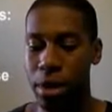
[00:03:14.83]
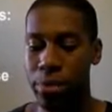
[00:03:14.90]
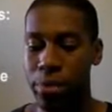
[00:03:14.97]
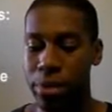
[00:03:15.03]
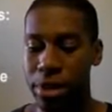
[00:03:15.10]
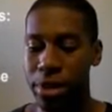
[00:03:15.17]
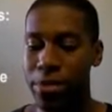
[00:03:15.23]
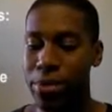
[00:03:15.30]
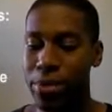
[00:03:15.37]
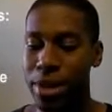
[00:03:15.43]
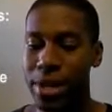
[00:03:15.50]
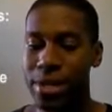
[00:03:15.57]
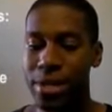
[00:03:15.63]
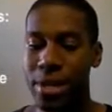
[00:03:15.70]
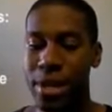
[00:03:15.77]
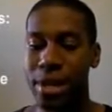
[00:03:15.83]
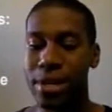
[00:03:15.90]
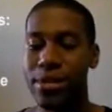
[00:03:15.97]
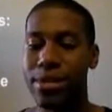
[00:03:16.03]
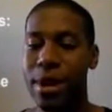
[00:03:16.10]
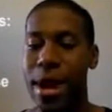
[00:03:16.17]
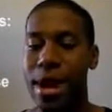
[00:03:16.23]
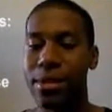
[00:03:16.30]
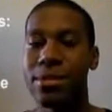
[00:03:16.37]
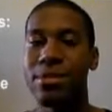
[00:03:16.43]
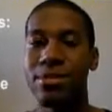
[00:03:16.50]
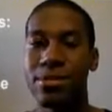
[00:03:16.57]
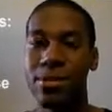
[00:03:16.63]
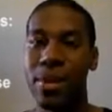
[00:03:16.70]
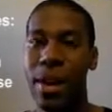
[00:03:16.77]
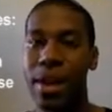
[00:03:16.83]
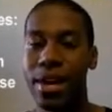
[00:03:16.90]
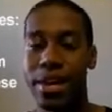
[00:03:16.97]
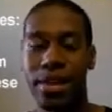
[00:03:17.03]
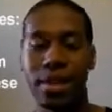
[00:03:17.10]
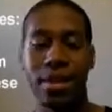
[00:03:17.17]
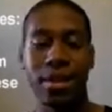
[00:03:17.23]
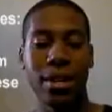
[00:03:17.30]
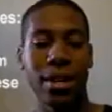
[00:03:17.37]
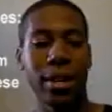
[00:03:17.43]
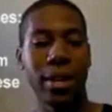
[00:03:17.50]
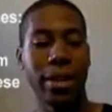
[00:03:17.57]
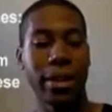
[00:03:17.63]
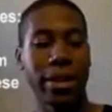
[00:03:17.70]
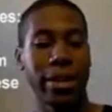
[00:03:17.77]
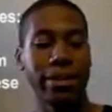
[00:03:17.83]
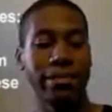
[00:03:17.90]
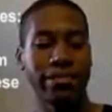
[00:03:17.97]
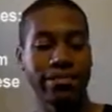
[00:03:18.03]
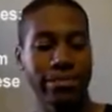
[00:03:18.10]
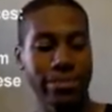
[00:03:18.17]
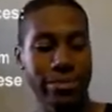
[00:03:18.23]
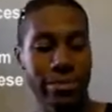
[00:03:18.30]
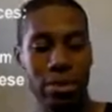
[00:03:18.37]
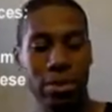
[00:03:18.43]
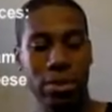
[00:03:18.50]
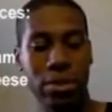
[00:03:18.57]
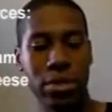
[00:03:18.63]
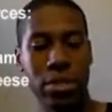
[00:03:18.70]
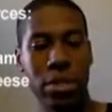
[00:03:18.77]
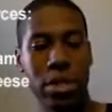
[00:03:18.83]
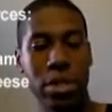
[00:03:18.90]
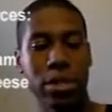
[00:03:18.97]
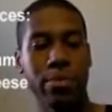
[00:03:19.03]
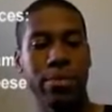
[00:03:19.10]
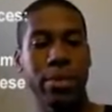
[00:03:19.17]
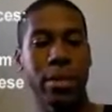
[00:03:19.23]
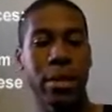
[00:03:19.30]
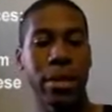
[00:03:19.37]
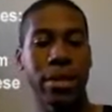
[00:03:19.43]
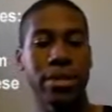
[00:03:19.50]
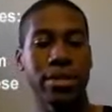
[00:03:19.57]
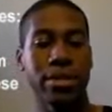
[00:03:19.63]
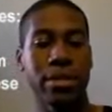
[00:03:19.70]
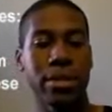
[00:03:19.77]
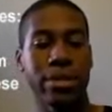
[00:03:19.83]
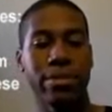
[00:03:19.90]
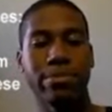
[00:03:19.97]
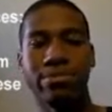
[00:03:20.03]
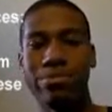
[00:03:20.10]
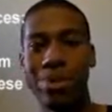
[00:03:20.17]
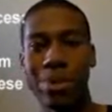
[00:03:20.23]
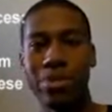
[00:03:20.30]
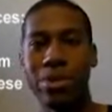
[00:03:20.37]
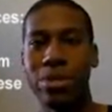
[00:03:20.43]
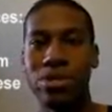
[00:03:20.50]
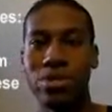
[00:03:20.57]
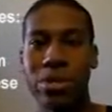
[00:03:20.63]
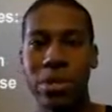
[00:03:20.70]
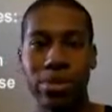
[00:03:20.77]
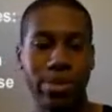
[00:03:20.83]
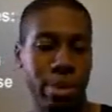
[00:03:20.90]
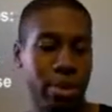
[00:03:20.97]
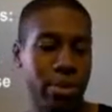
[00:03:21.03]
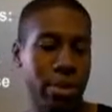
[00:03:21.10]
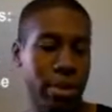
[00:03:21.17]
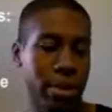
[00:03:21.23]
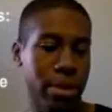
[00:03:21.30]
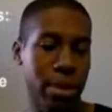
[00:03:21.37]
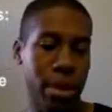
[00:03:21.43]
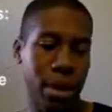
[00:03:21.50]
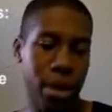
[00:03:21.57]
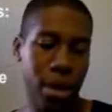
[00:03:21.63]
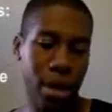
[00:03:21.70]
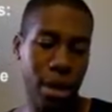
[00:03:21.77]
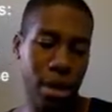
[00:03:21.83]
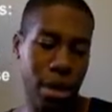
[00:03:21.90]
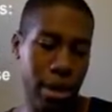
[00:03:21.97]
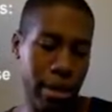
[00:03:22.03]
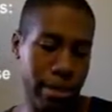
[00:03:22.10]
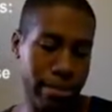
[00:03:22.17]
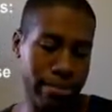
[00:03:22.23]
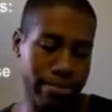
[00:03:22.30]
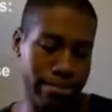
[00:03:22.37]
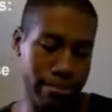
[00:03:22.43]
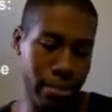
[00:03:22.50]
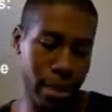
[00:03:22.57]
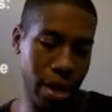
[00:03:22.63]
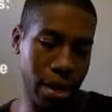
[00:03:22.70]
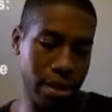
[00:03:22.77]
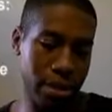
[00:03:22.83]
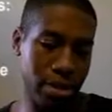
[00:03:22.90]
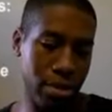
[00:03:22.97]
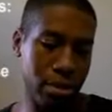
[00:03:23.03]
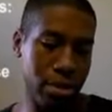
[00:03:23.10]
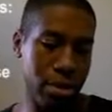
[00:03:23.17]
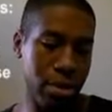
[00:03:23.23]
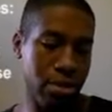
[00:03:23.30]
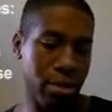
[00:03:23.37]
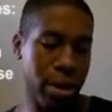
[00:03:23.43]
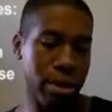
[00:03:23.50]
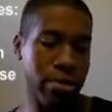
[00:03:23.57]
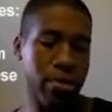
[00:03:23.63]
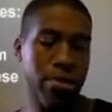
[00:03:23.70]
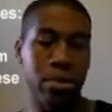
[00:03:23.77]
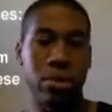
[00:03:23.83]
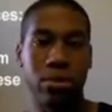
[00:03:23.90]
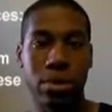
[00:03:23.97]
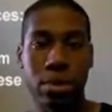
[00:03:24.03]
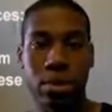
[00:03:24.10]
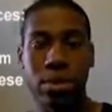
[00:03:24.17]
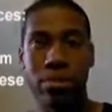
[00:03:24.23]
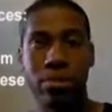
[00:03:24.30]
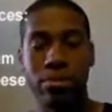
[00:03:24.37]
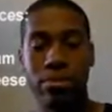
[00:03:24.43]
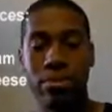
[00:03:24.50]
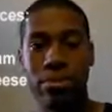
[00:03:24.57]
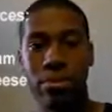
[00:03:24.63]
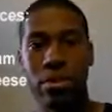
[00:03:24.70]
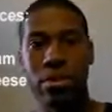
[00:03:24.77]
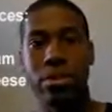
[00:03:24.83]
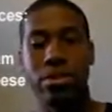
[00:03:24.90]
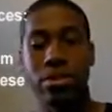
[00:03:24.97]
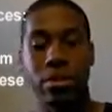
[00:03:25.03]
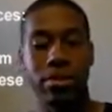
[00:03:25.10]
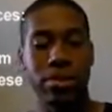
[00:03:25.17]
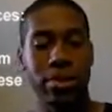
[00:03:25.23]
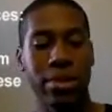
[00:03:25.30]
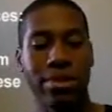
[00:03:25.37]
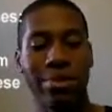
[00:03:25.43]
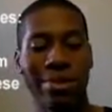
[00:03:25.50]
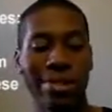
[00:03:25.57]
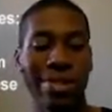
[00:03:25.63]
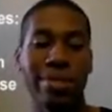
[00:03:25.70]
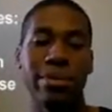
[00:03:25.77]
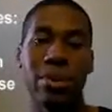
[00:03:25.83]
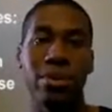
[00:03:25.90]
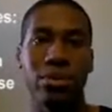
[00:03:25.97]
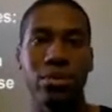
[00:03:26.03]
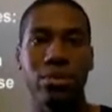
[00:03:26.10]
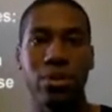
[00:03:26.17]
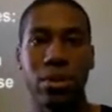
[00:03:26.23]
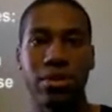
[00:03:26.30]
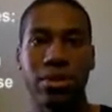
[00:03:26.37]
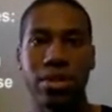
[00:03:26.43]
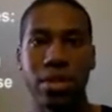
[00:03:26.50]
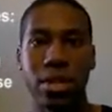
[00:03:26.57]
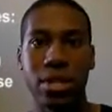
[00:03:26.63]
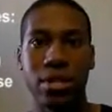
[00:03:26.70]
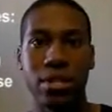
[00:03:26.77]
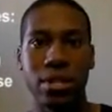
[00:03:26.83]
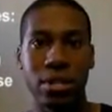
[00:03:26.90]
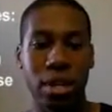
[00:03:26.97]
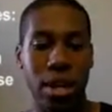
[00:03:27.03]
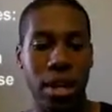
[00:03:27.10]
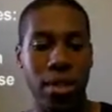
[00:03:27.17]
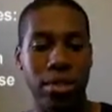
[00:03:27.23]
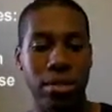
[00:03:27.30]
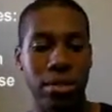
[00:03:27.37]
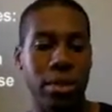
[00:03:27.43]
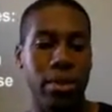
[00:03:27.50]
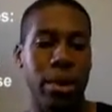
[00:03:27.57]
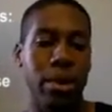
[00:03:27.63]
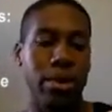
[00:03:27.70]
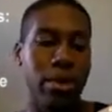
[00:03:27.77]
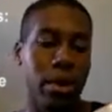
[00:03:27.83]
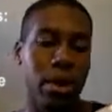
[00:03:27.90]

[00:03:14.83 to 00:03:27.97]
believe me when I say it, add some variety. Tuna is good because it's pretty much strictly protein. Has 13 grams of protein for each serving, and there's about 2 servings in each can, so it's about